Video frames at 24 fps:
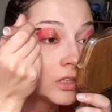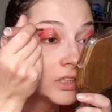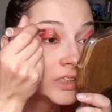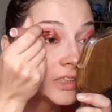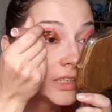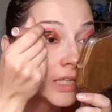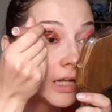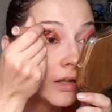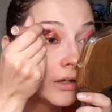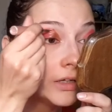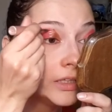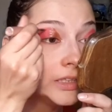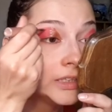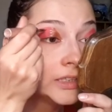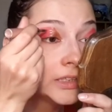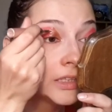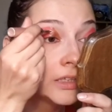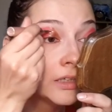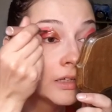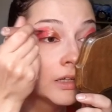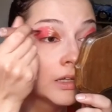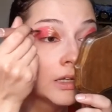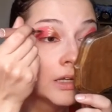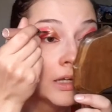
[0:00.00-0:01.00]
not slight.
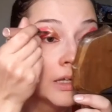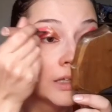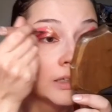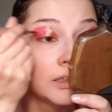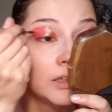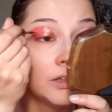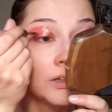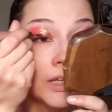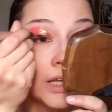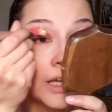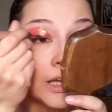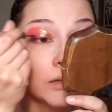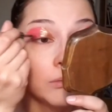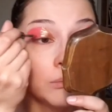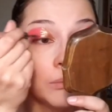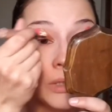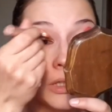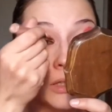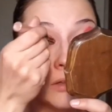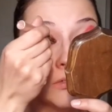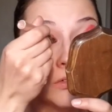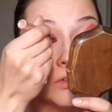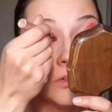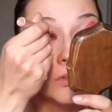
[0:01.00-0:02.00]
There can
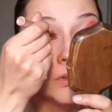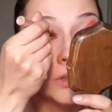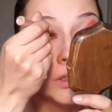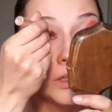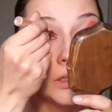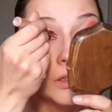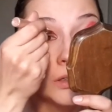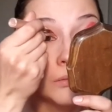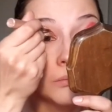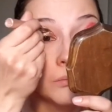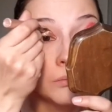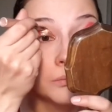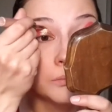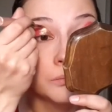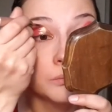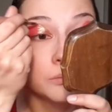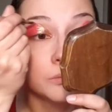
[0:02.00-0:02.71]
be a very